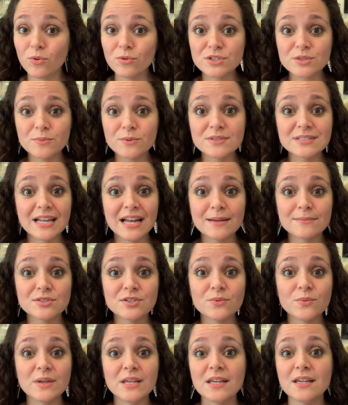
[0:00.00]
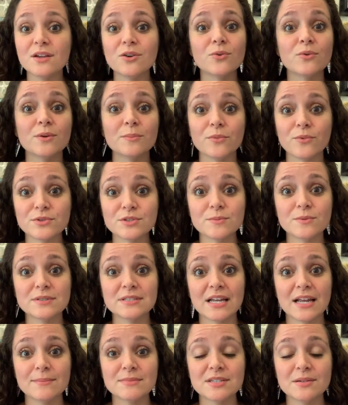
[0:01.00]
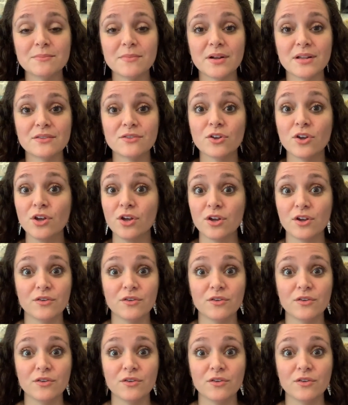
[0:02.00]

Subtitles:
multiple times a week or multiple times a month